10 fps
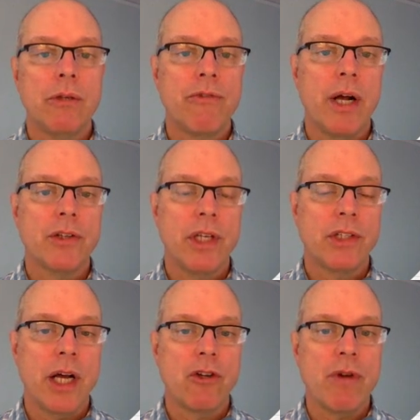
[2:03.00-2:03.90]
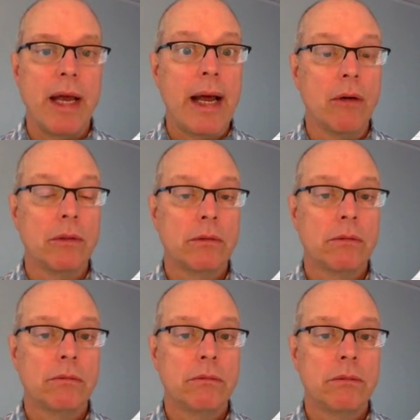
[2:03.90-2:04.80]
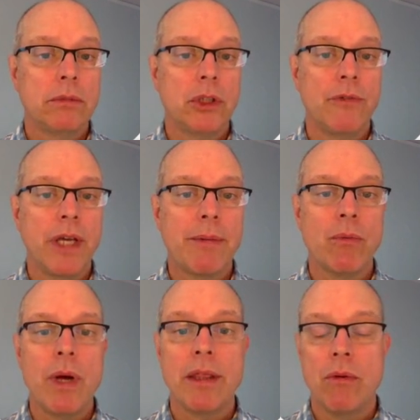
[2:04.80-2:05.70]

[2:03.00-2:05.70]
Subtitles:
the frog's legs got dried out. So if you kept them wet,